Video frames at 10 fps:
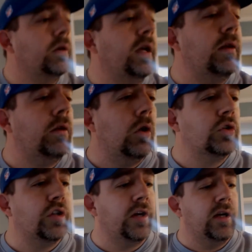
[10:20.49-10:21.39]
getting
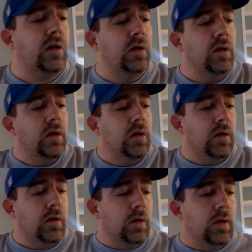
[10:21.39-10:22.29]
closer here.
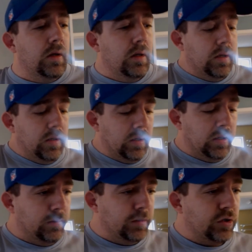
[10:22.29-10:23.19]

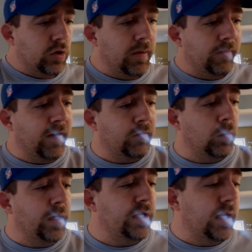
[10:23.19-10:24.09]
Let's go to my favorite
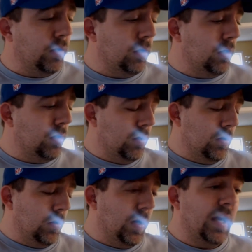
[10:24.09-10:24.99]
retailer.
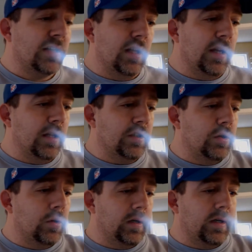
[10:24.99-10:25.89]
Well, actually, let's
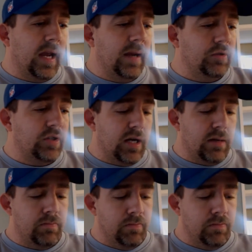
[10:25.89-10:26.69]
do a GameStop.